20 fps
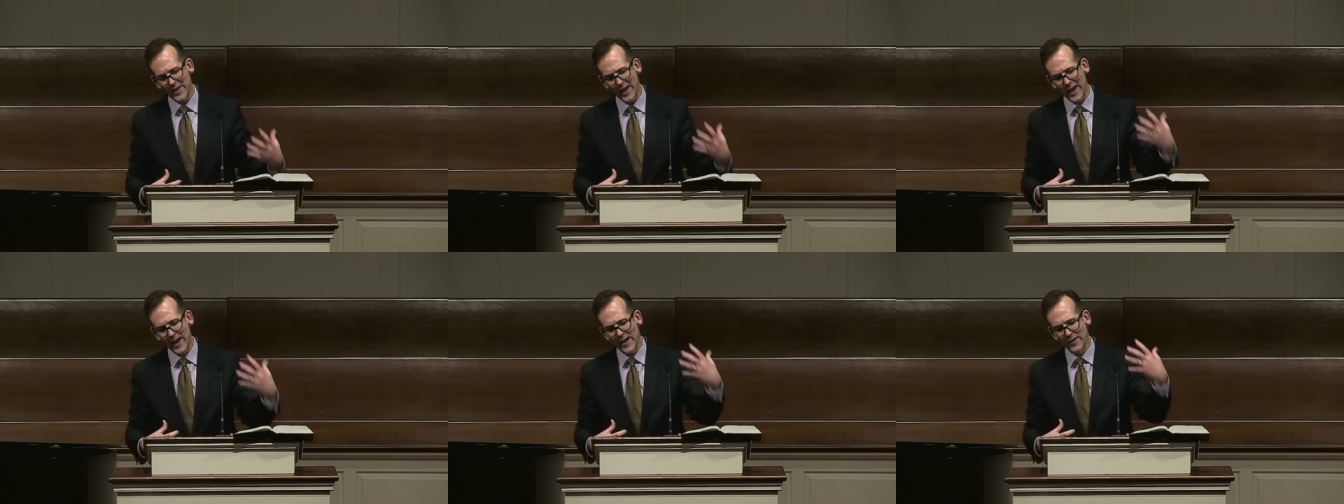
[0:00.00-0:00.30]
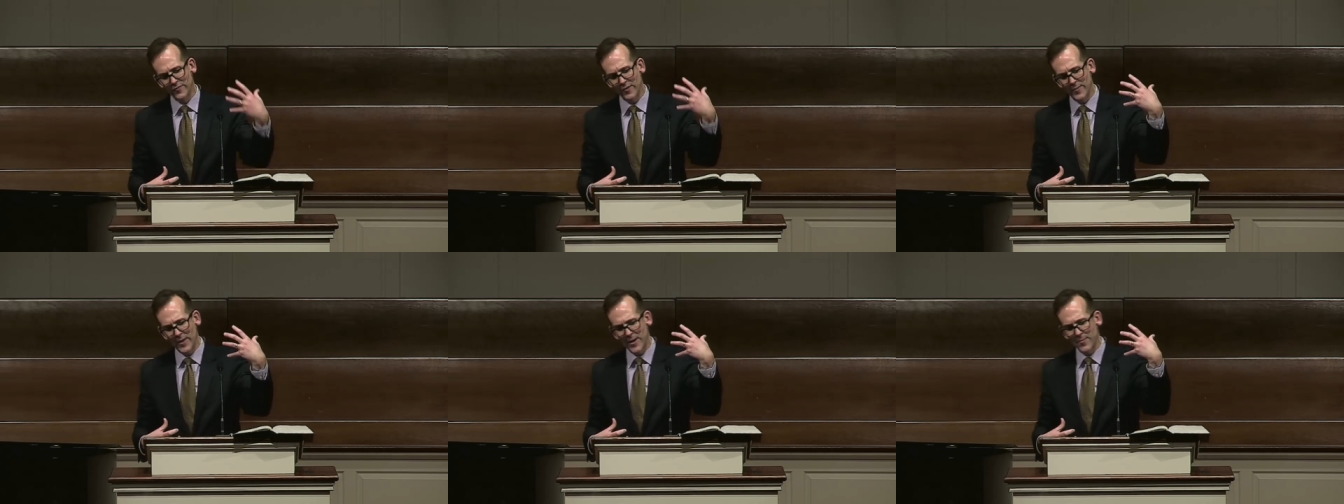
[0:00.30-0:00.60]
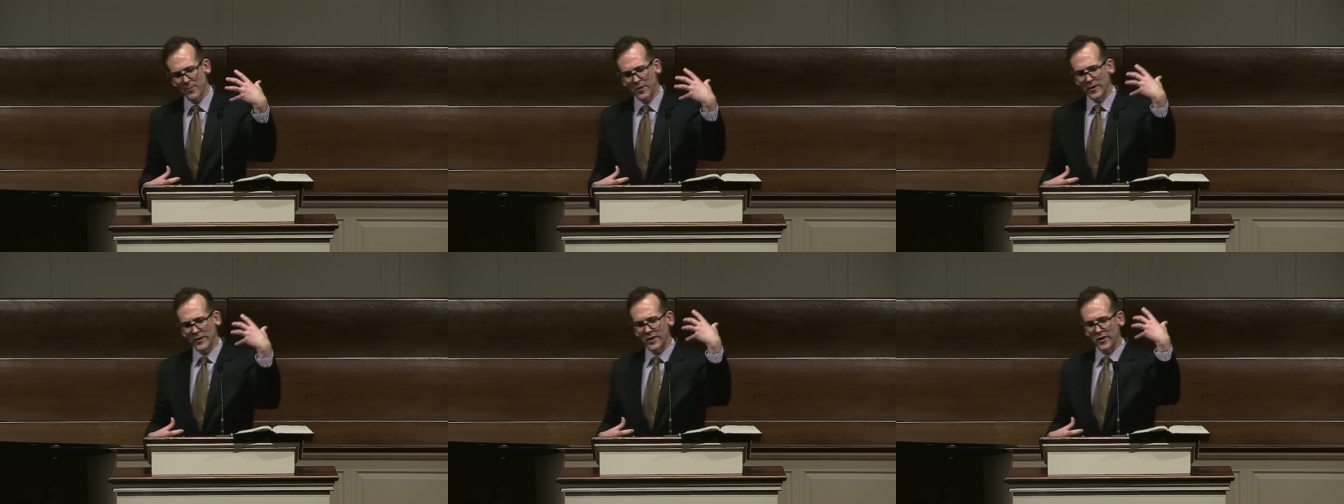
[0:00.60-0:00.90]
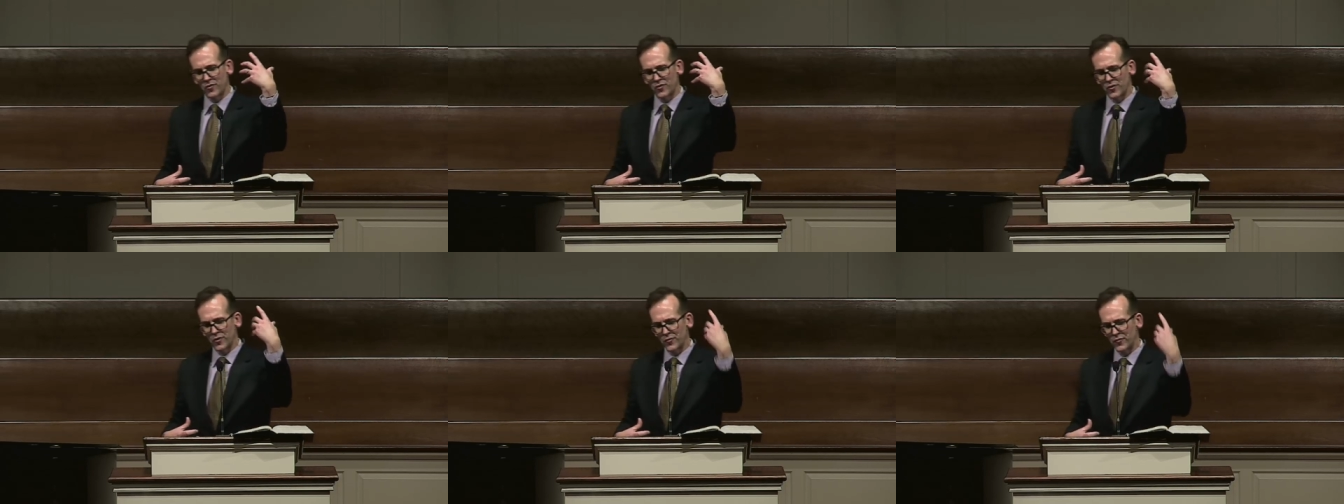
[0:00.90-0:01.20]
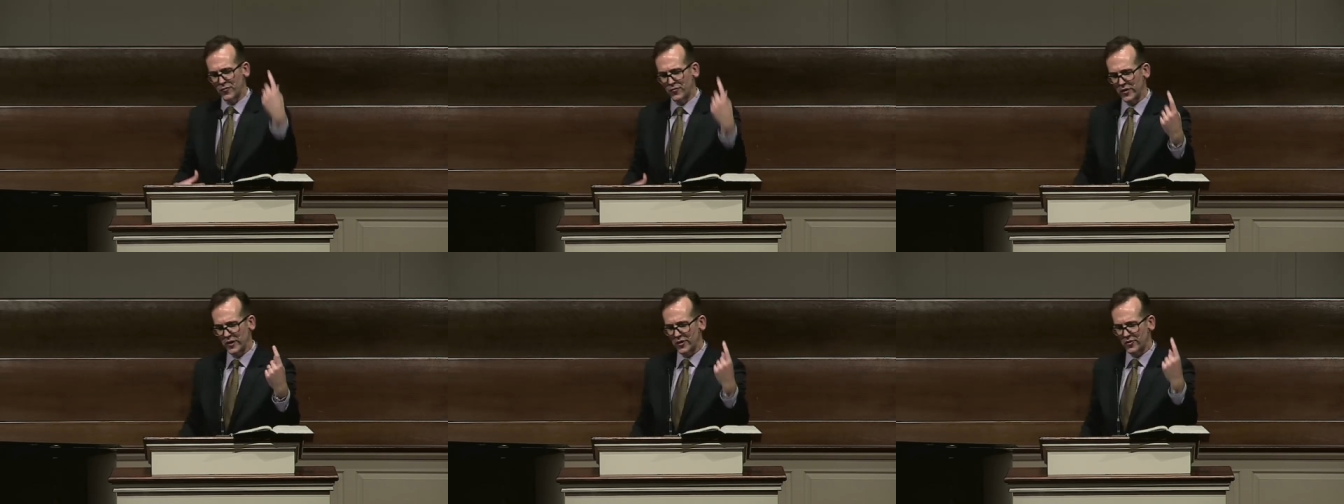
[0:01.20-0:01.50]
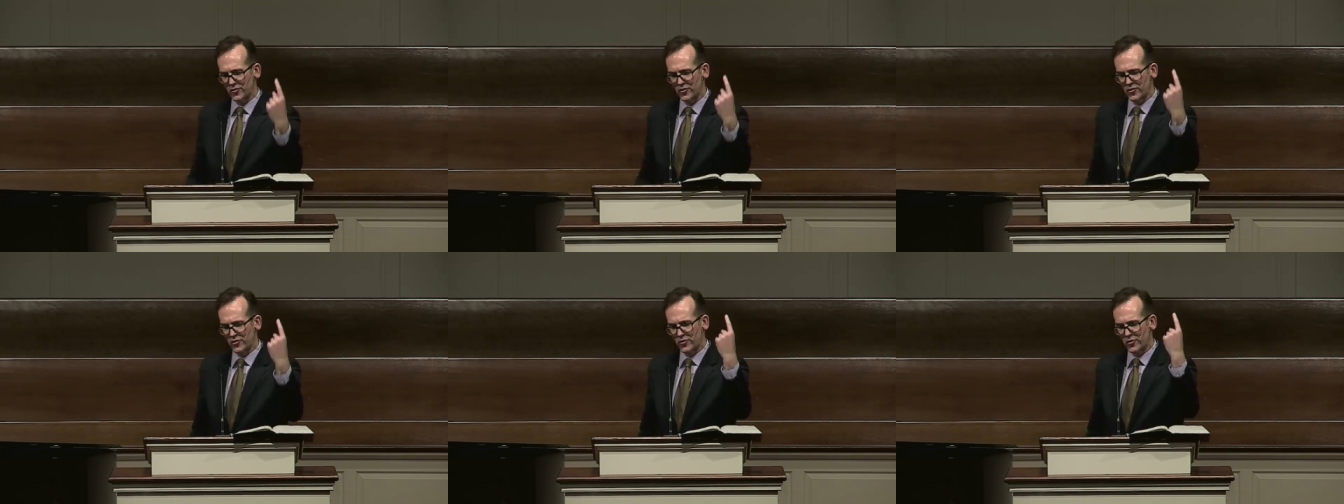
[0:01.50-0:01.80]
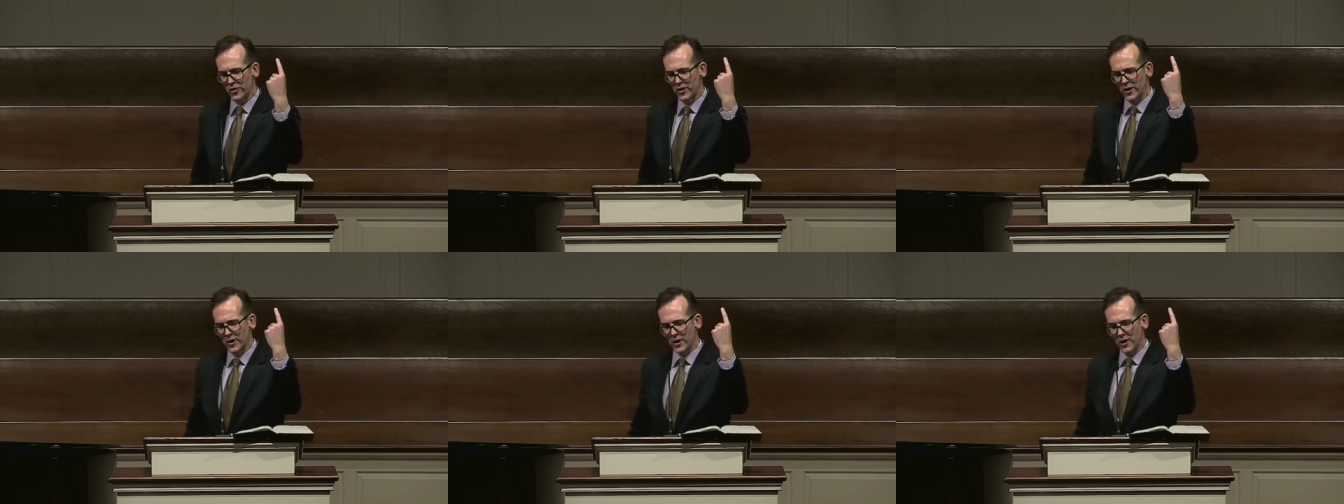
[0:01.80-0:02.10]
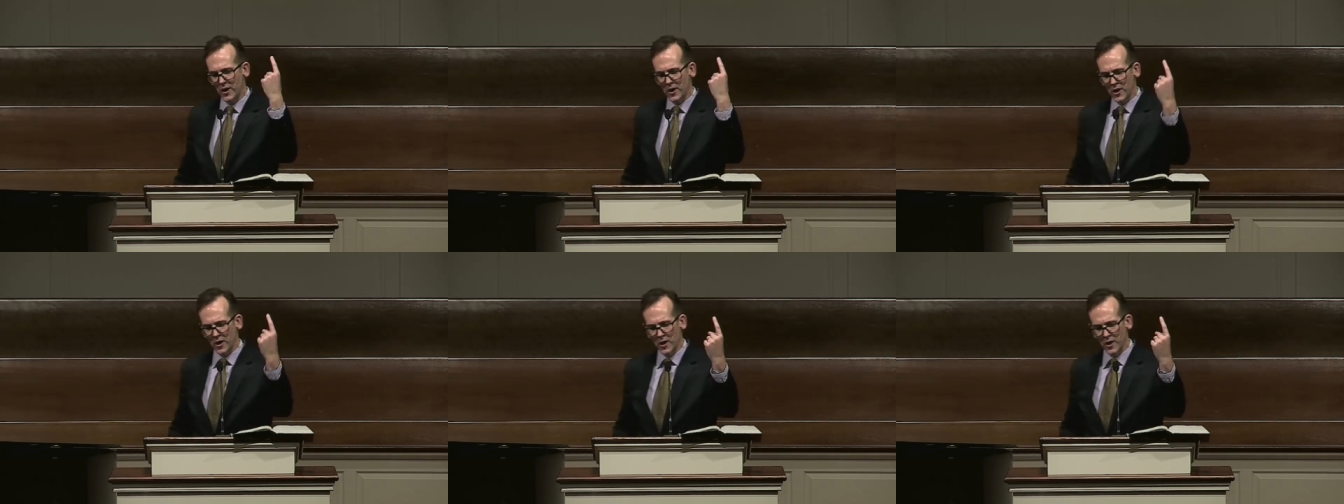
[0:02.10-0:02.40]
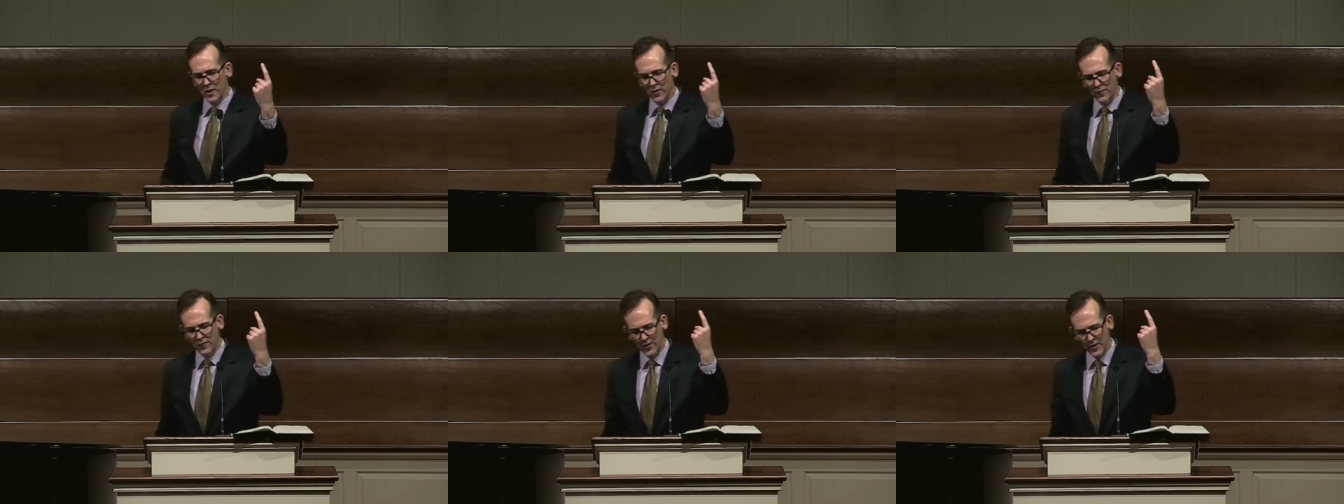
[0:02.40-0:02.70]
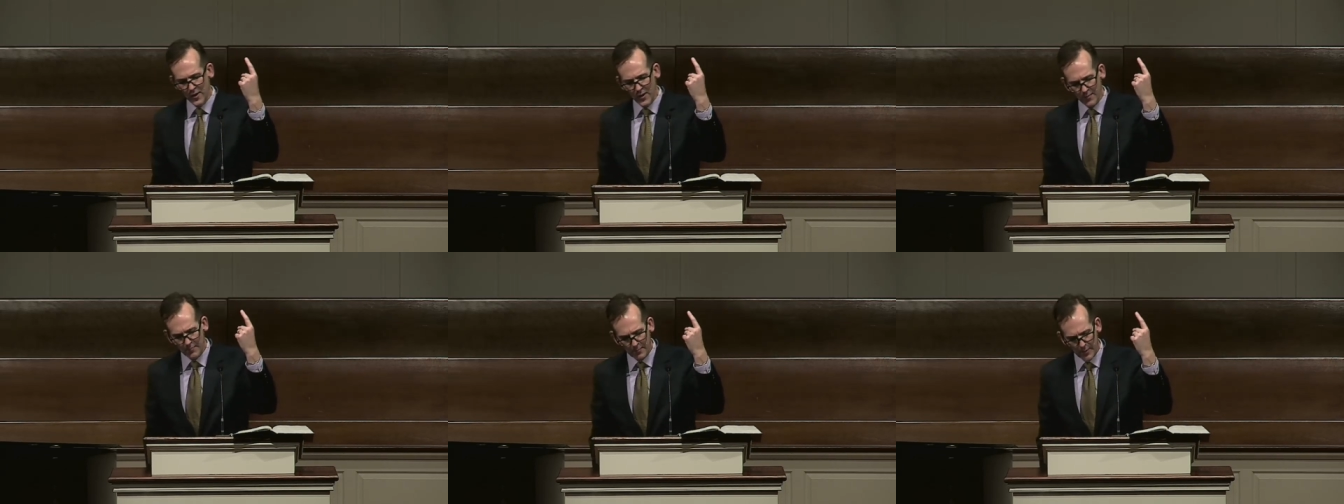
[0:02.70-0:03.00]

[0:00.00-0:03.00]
And remember, it is the feast of